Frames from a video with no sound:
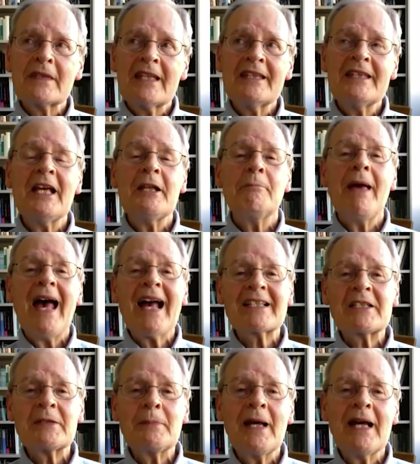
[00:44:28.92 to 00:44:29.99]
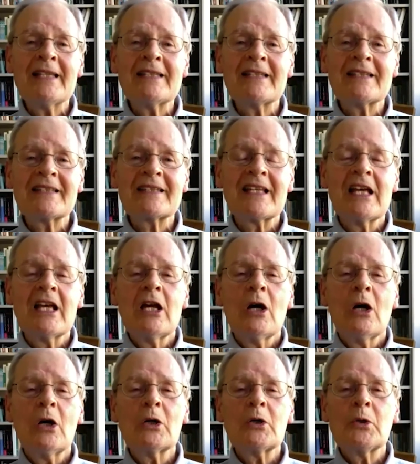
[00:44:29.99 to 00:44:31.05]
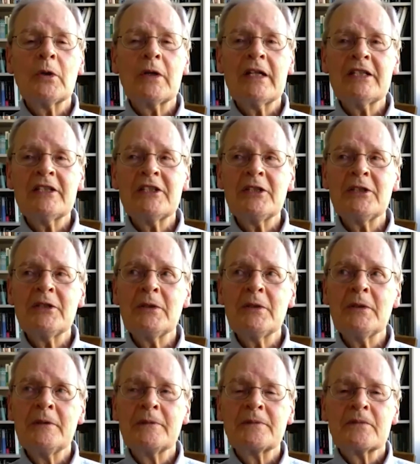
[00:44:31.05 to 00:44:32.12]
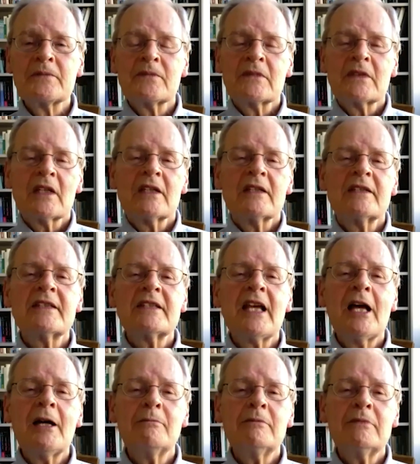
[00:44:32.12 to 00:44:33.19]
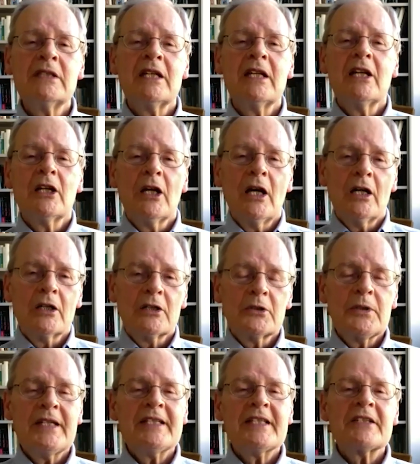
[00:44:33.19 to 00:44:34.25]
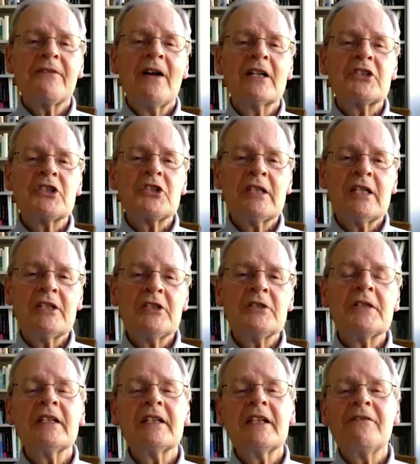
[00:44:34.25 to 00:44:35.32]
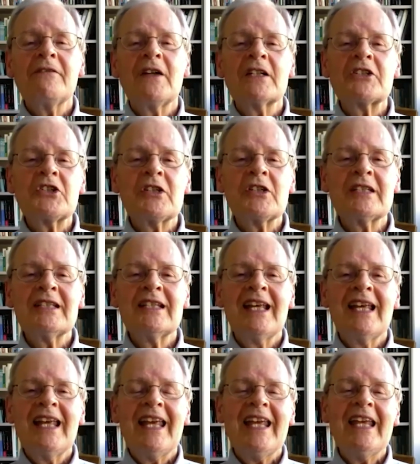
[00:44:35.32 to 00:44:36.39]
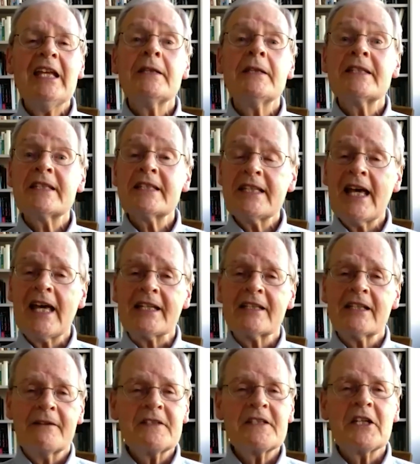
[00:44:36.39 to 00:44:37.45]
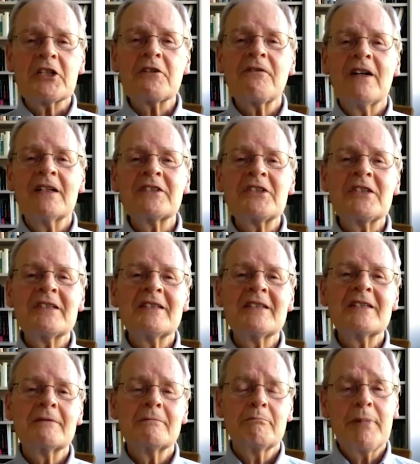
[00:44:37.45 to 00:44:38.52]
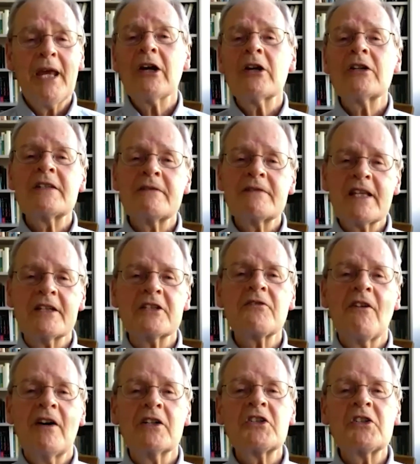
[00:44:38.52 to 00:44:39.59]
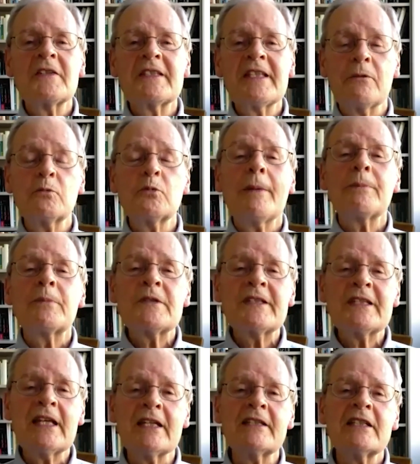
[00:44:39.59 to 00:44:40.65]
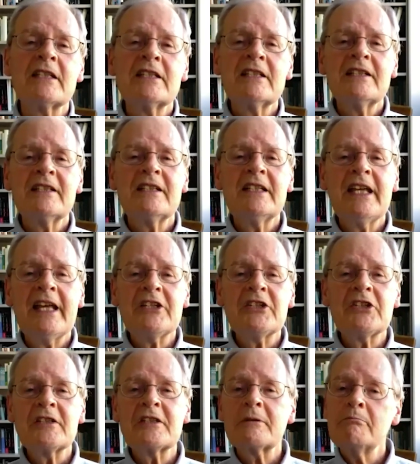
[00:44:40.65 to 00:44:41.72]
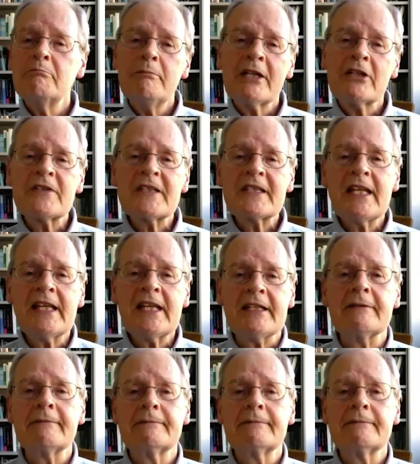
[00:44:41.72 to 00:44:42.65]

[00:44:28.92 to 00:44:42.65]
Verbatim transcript: that maximizes according to some credence function and utility function in the set of such functions pairs of such functions that represent the agent's mental state.